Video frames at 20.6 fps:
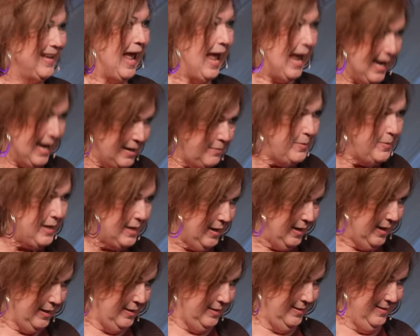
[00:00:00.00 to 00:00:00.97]

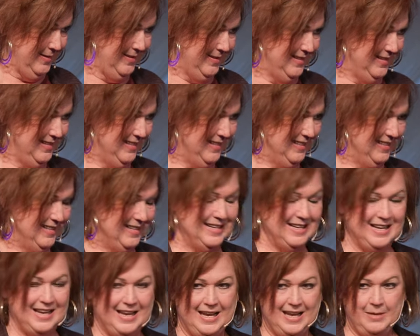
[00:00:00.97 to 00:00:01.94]
Amen.
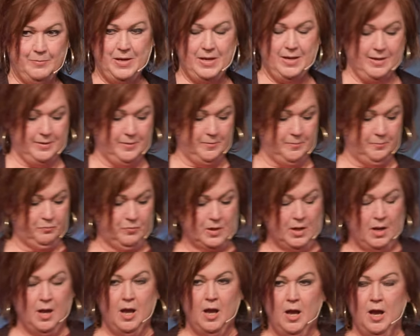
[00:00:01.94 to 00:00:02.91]
Amen.
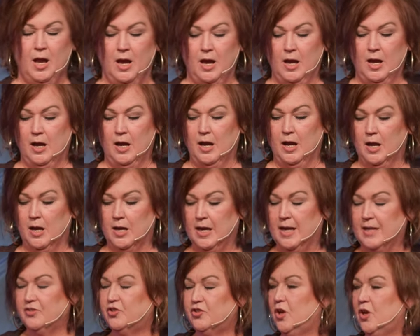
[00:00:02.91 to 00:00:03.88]
Uh,
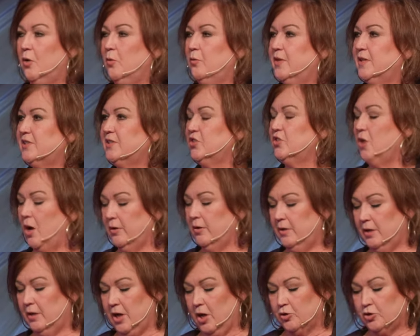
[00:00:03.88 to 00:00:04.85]
and so this
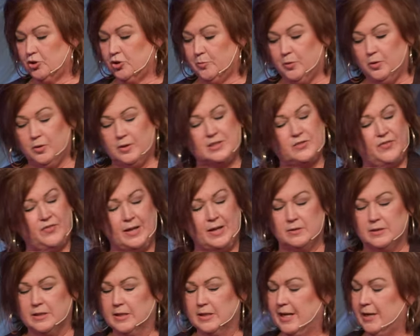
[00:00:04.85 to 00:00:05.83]
non-negotiable is
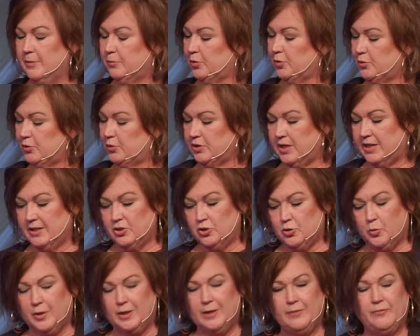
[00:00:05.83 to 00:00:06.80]
found in Hebrews ten
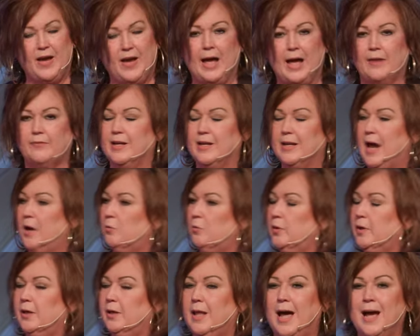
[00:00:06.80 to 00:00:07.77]
twenty-five. And I
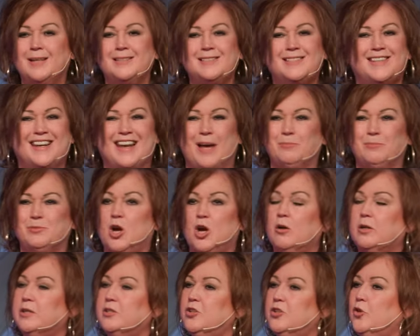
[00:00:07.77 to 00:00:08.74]
realize that I'm
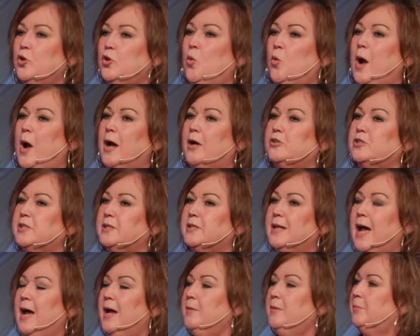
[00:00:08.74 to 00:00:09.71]
talking to the choir
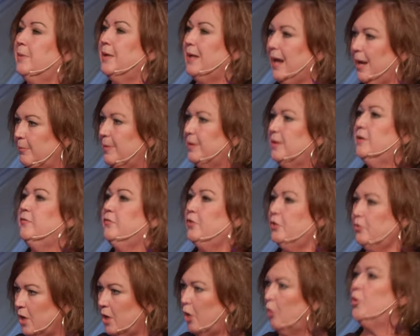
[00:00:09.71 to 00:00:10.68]
tonight, but how many of you
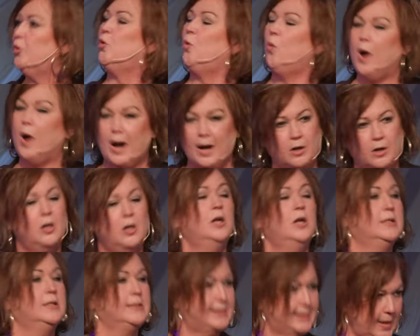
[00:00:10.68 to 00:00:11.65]
know the choir
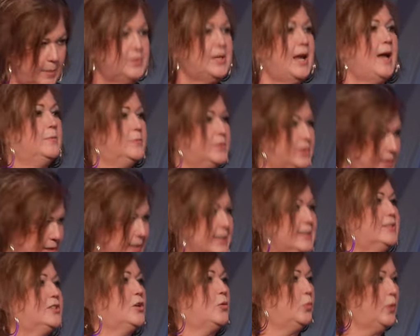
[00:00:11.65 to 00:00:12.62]
sometimes
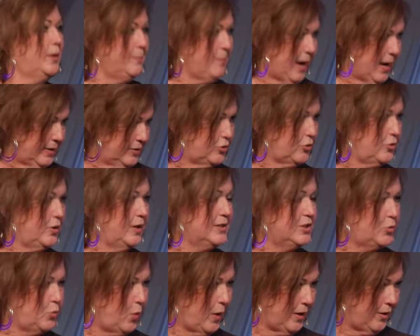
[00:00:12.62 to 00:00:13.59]
needs a reminder
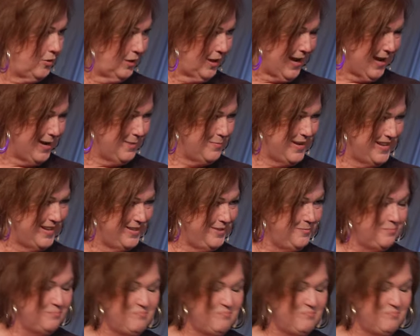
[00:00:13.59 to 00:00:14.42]
as well? Amen?